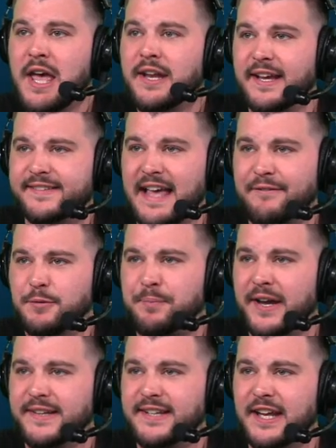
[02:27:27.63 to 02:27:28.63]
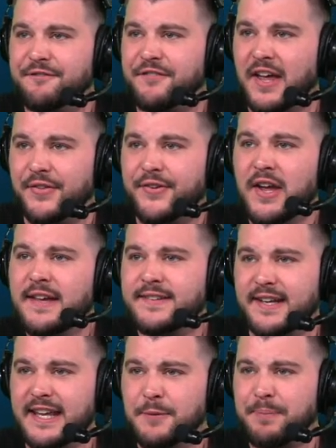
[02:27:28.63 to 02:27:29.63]
Knicks have to play defense.
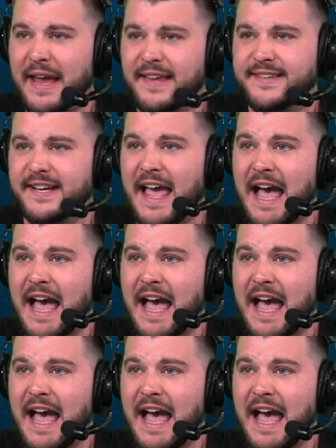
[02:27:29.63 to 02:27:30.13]
Saddiq Bey's going to